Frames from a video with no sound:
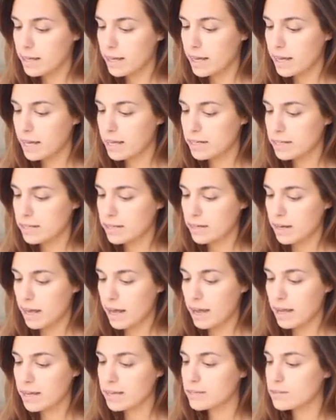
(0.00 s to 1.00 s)
and
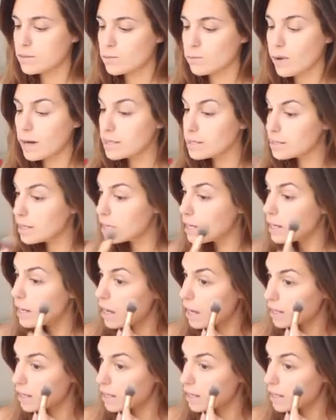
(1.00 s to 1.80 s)
it's one that